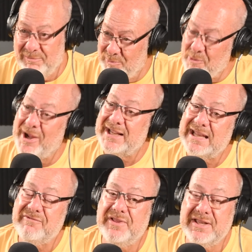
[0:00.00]
we want to
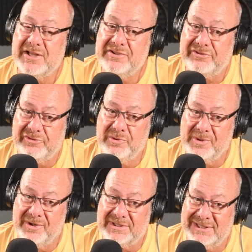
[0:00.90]
give the
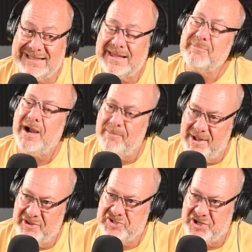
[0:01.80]
consumer, let them come
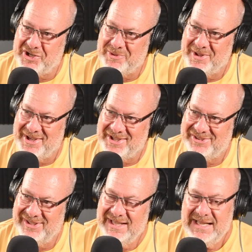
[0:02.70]
on the journey with
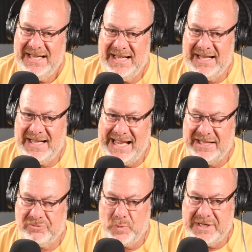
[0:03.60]
us. Uh,
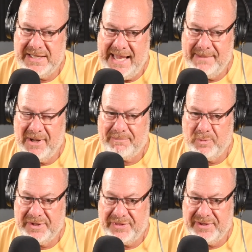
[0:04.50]
as we came up
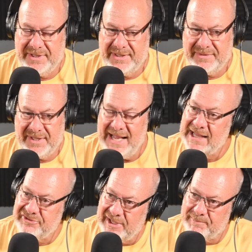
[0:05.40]
with uh, the
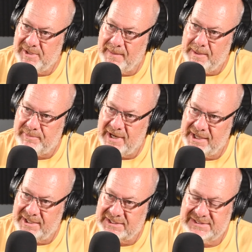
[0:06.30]
concept on the
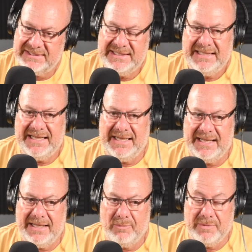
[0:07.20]
product,
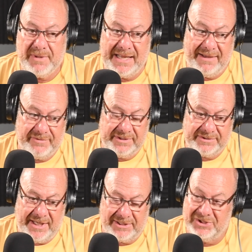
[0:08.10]
uh, we'll have a,
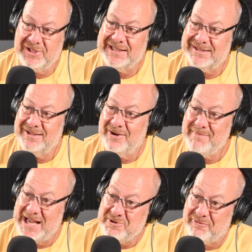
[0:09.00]
take a look at our
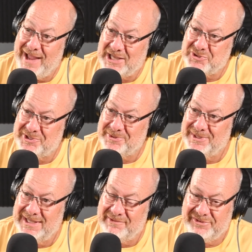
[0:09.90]
manufacturer.
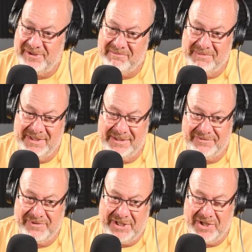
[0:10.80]
We'll have some uh,
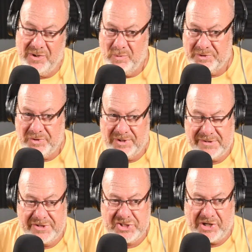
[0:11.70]
video. We'll talk to
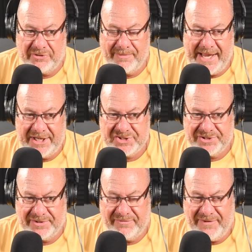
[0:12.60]
the general
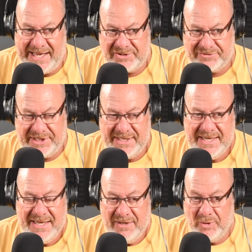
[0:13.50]
manager of the factory.
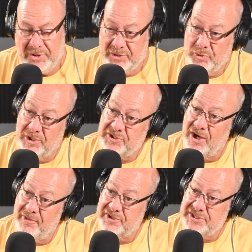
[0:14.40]
We're going to talk to
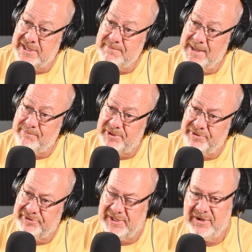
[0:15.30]
other team
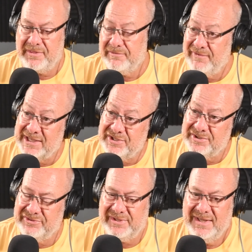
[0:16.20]
members and other
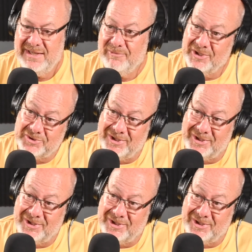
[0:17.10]
vendors. We're going to talk